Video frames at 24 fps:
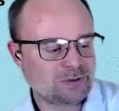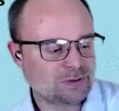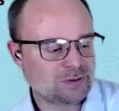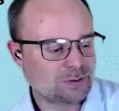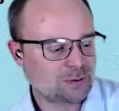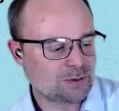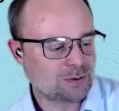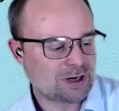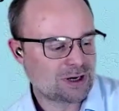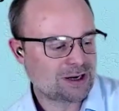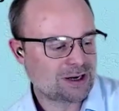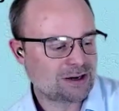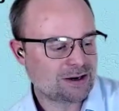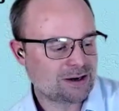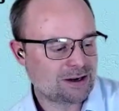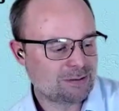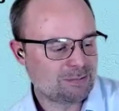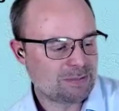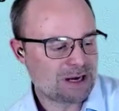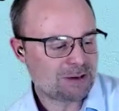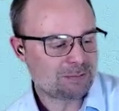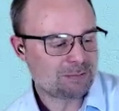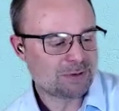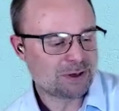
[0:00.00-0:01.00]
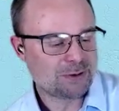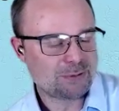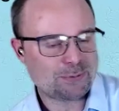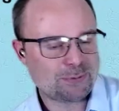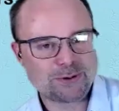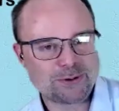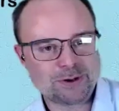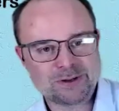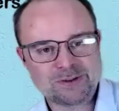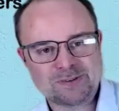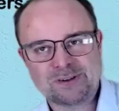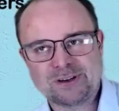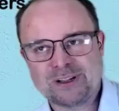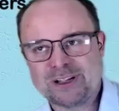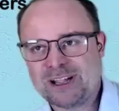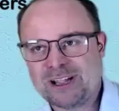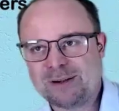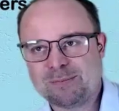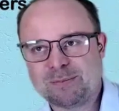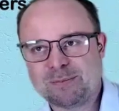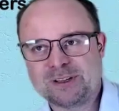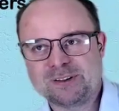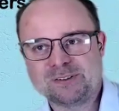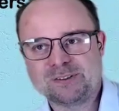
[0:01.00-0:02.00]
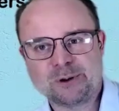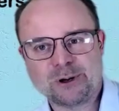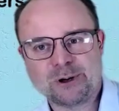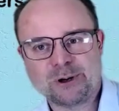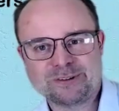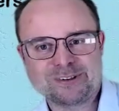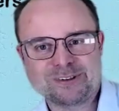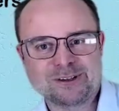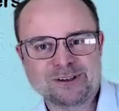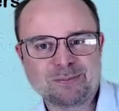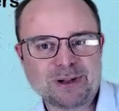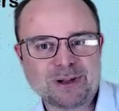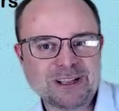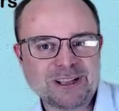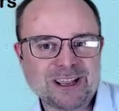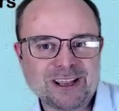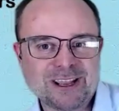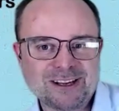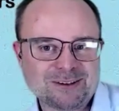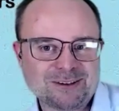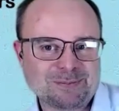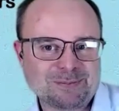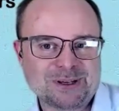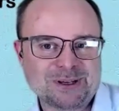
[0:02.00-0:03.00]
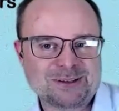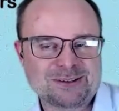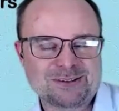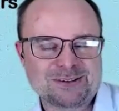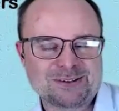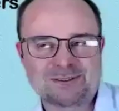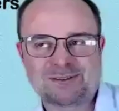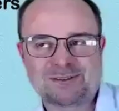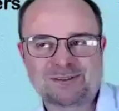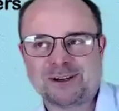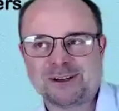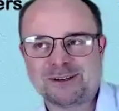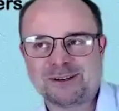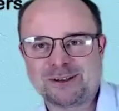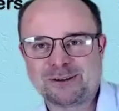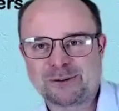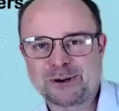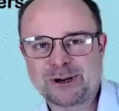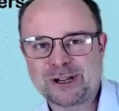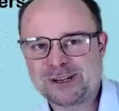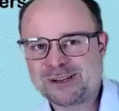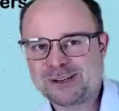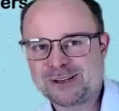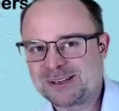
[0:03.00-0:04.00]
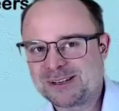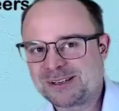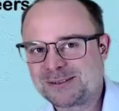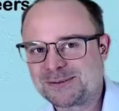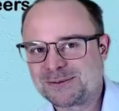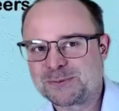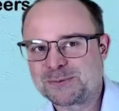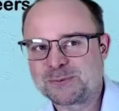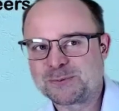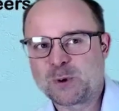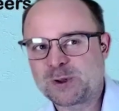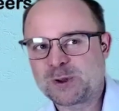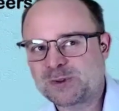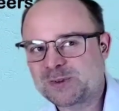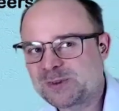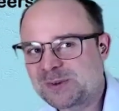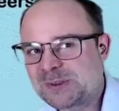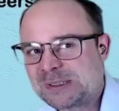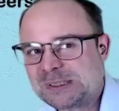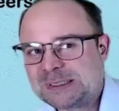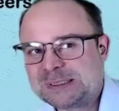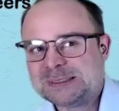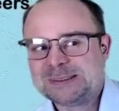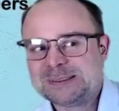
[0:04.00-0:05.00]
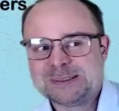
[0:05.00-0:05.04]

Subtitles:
So I made my thoughts and I had my structure in my head, but starting writing was